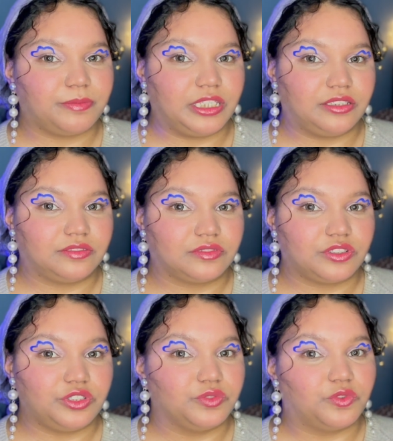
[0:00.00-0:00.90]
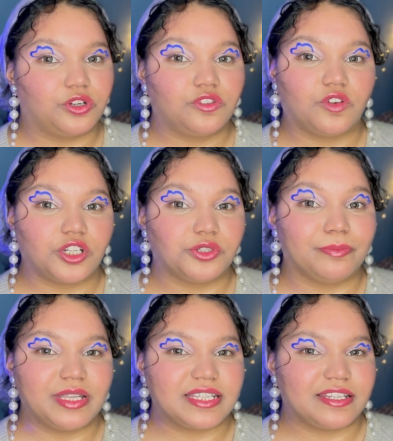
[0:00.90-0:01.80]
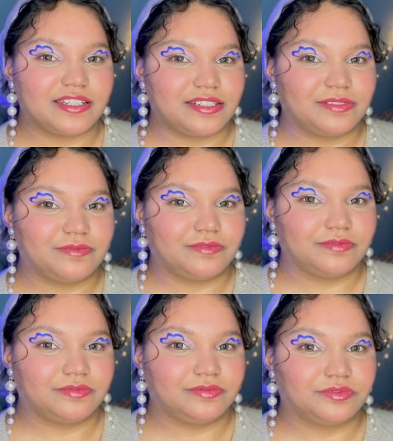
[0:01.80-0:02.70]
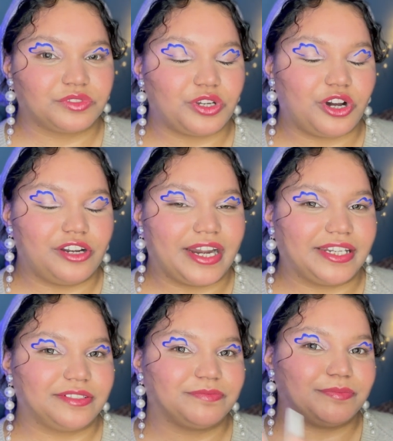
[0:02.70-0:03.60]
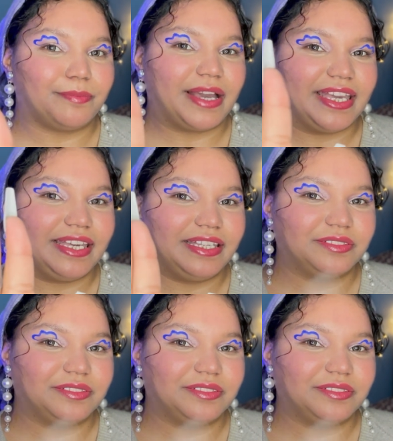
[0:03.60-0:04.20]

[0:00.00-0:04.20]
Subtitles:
me, you won't want to miss it. Alright, bye.